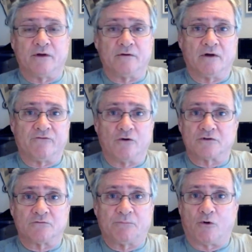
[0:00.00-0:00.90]
and uh,
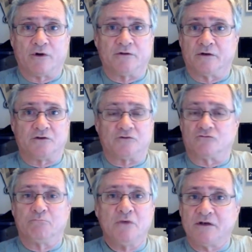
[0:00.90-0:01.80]
folks reported the
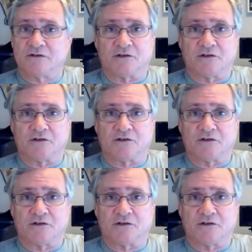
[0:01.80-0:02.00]
tremendous